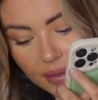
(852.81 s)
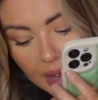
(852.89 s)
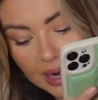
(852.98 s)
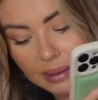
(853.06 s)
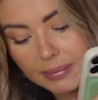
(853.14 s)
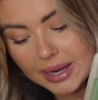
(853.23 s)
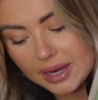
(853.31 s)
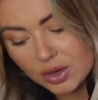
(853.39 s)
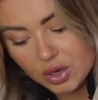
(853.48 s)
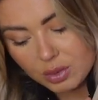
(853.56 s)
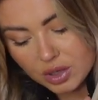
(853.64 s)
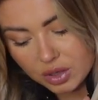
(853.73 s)
And I'm like,
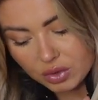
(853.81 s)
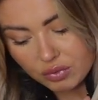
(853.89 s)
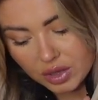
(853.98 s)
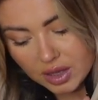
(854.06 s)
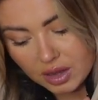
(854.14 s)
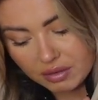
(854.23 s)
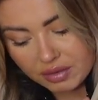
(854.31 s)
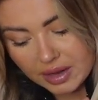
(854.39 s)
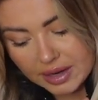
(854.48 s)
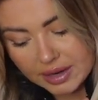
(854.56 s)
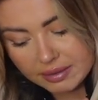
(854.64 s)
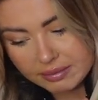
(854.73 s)
you would look really lovely
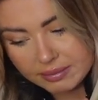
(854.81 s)
in it.